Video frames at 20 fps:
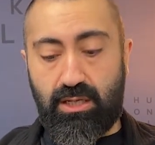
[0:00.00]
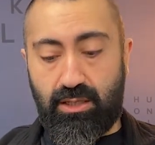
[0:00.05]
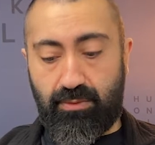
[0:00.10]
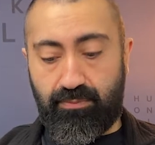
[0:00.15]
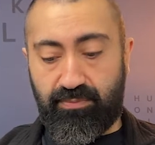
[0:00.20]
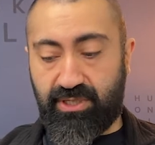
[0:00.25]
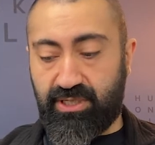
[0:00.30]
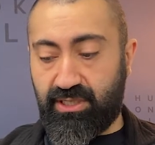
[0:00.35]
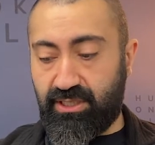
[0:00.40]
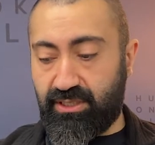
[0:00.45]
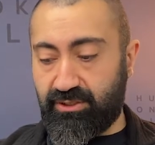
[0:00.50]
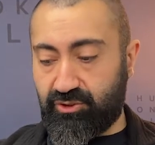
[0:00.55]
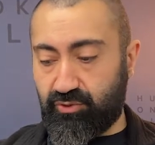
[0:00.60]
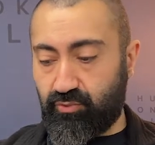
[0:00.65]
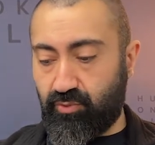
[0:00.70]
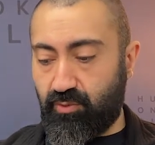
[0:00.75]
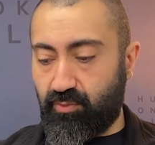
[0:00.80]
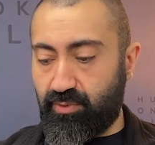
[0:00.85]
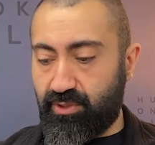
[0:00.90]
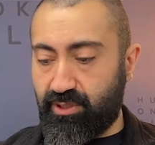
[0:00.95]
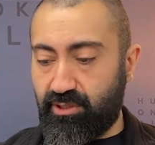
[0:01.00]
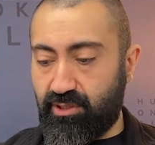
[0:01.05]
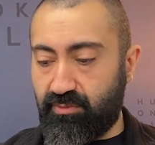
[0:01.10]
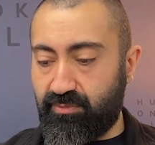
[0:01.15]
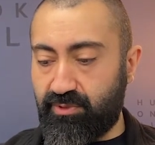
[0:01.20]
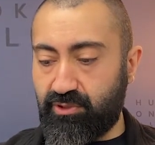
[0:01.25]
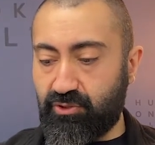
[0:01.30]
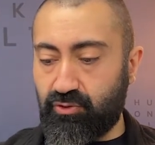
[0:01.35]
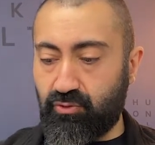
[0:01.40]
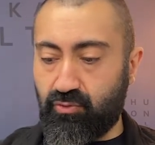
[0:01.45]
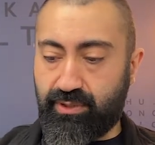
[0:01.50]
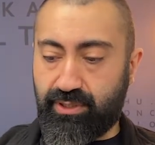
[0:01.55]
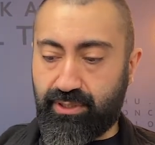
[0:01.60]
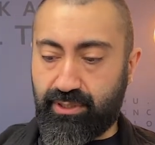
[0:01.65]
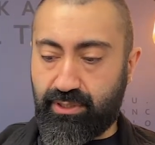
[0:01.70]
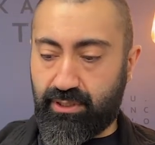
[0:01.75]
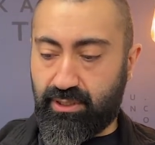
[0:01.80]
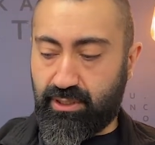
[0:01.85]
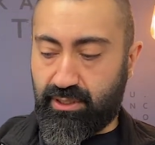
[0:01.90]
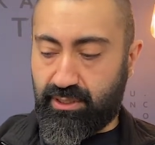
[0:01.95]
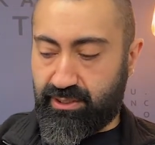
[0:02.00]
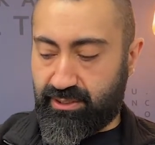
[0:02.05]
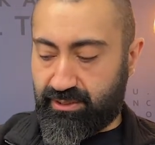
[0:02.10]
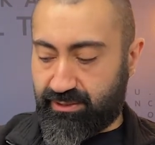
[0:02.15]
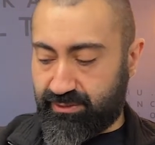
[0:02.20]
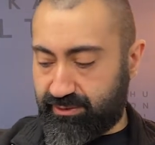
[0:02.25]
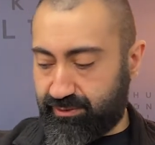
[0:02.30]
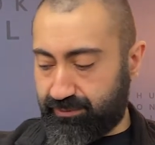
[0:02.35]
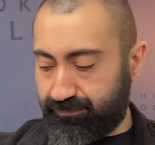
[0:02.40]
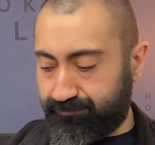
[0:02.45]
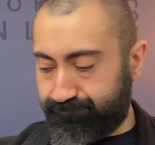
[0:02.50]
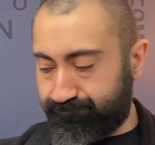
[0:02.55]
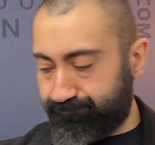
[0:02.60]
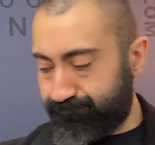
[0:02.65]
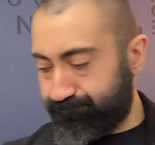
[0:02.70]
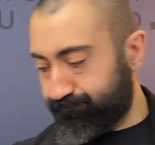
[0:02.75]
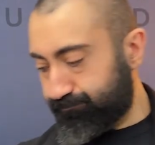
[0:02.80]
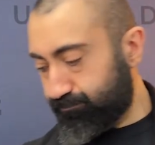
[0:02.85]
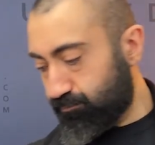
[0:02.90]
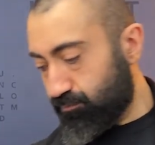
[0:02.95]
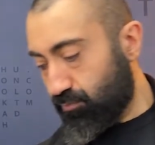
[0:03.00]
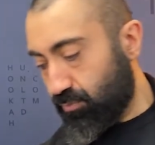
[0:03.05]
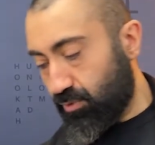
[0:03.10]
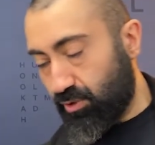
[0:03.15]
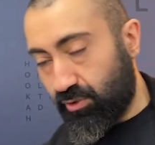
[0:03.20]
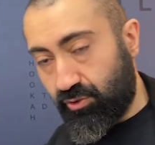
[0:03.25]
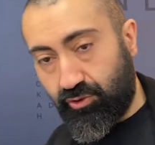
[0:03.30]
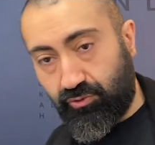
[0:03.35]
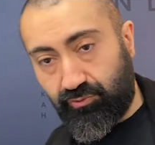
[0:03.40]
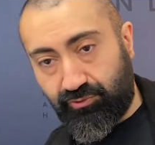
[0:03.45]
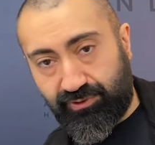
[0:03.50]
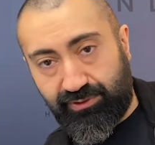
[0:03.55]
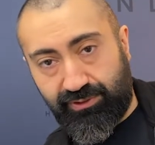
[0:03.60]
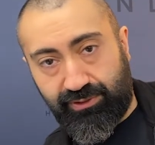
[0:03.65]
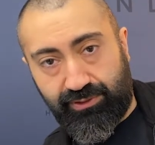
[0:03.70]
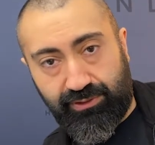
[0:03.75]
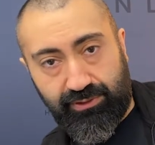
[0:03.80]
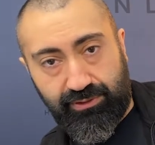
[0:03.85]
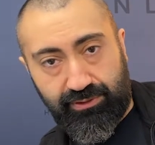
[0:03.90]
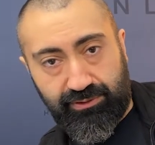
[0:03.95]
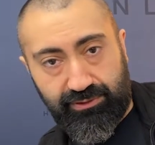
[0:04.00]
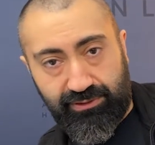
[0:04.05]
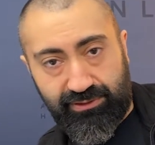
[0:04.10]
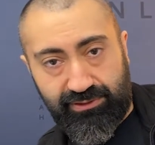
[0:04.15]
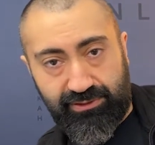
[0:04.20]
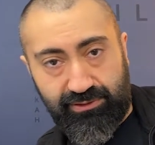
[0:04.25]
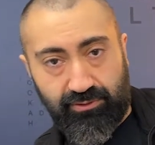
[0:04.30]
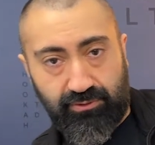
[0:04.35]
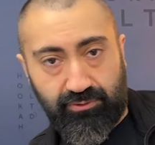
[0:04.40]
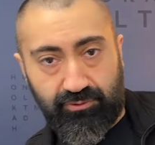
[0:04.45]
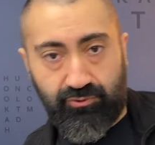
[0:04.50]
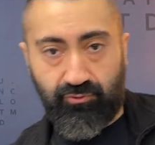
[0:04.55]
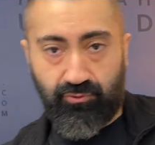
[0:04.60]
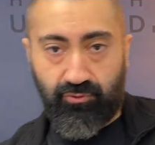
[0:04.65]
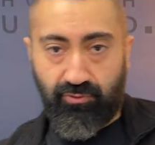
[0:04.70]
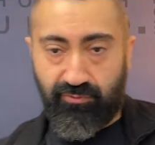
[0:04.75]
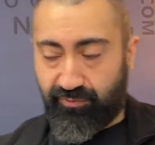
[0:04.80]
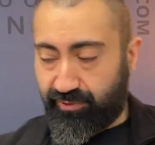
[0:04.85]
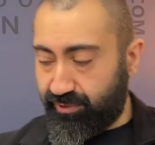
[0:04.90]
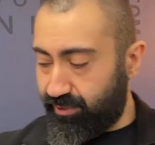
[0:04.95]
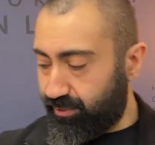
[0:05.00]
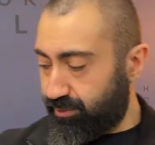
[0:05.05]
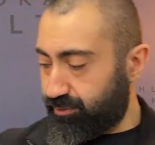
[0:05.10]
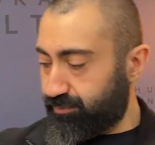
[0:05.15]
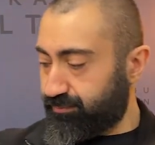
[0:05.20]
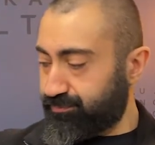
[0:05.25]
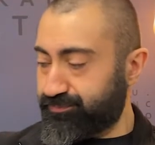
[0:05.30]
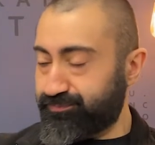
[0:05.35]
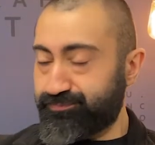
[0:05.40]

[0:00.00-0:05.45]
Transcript: Because what we're going to be doing is using this little tool over here